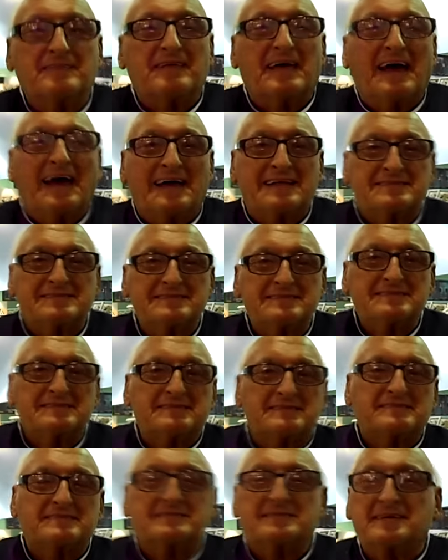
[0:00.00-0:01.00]
That.
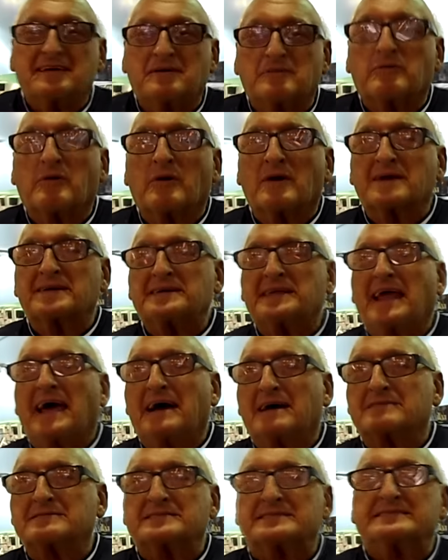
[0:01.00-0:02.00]
Good stuff. Working
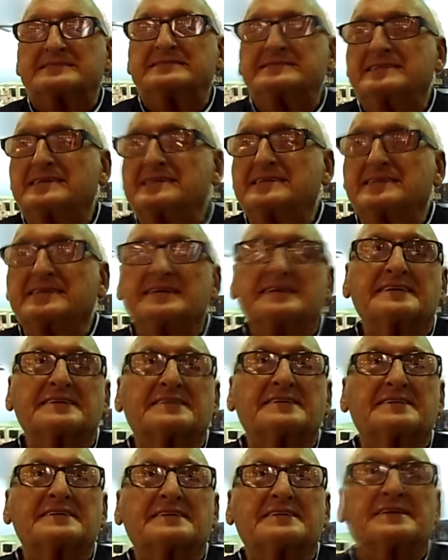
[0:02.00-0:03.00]
out.
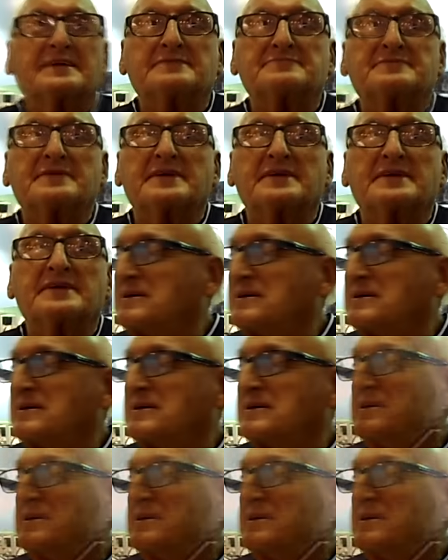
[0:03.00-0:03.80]
Uh-oh. Keeps me going.